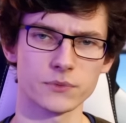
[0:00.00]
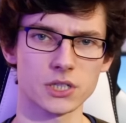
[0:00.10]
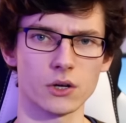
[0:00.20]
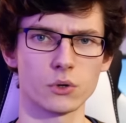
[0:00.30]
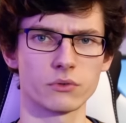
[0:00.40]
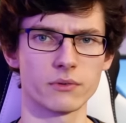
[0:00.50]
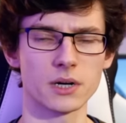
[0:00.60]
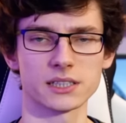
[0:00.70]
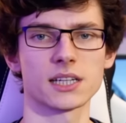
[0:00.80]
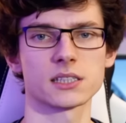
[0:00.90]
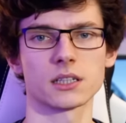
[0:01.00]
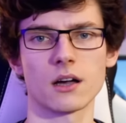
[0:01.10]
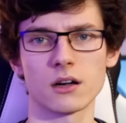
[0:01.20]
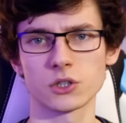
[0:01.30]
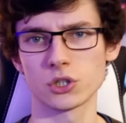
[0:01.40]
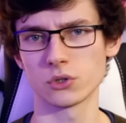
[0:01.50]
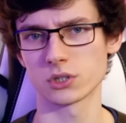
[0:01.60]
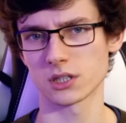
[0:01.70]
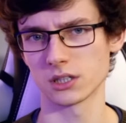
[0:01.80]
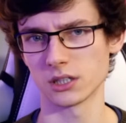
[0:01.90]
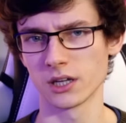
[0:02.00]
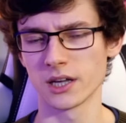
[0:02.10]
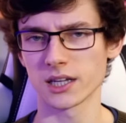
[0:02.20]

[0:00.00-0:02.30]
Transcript: So for my testing, I used the